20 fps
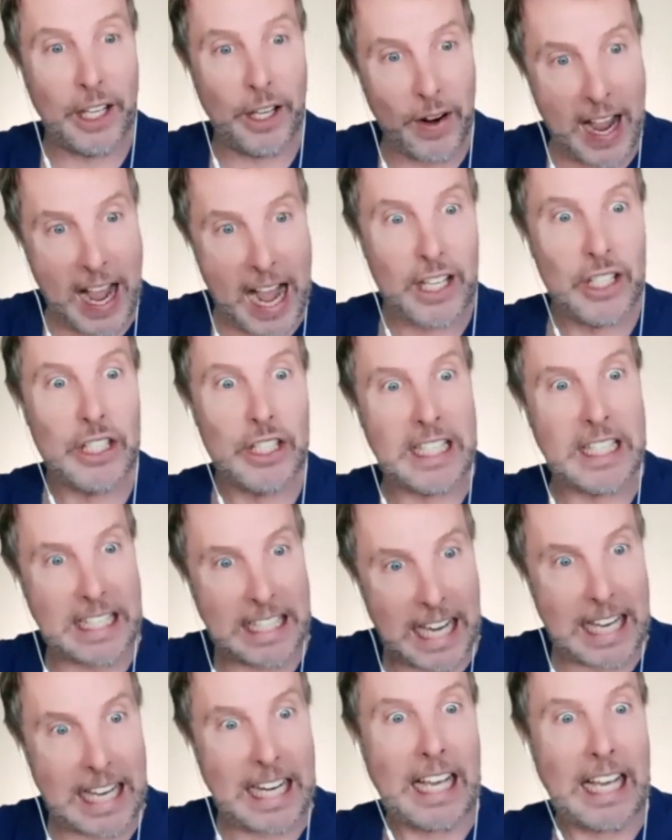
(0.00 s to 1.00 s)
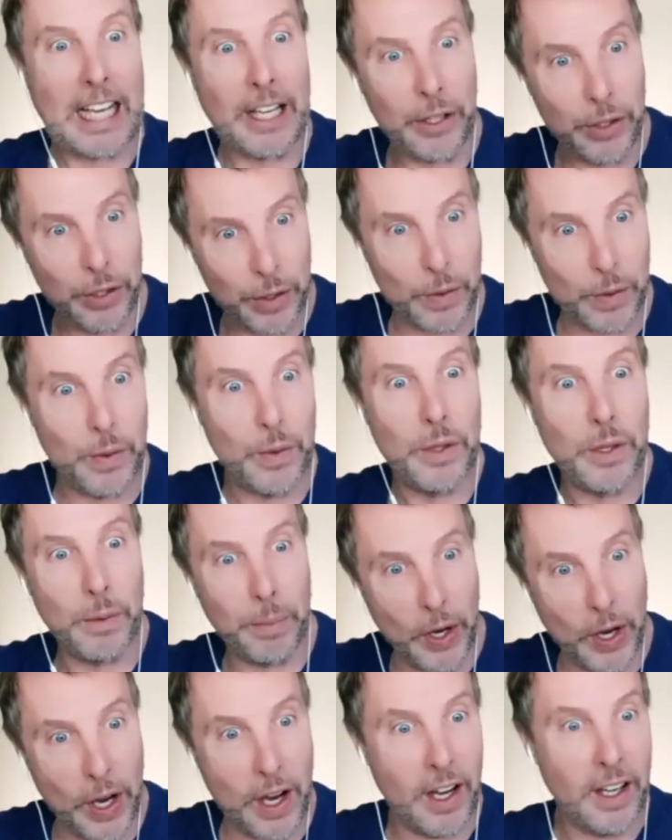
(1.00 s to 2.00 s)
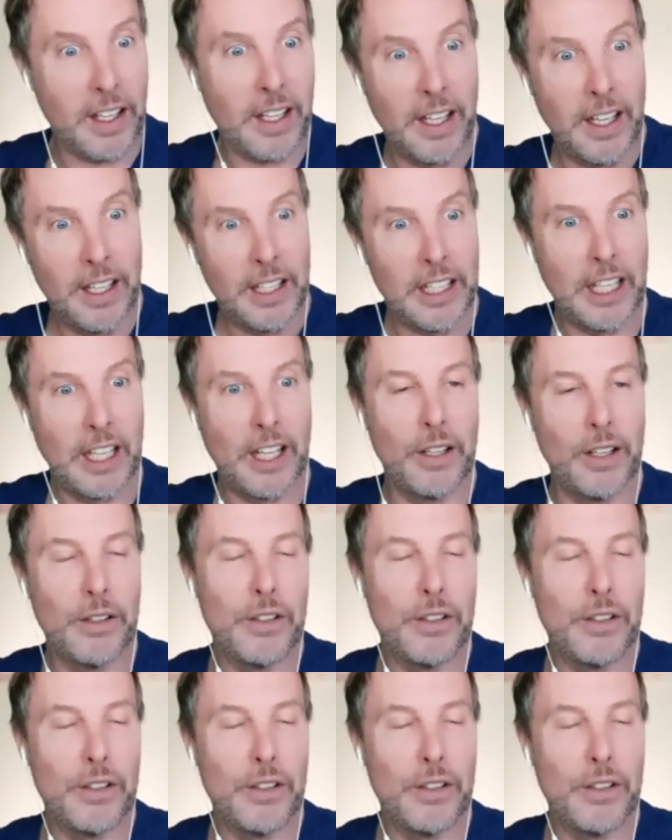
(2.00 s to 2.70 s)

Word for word: you're actually getting through the book you yeah.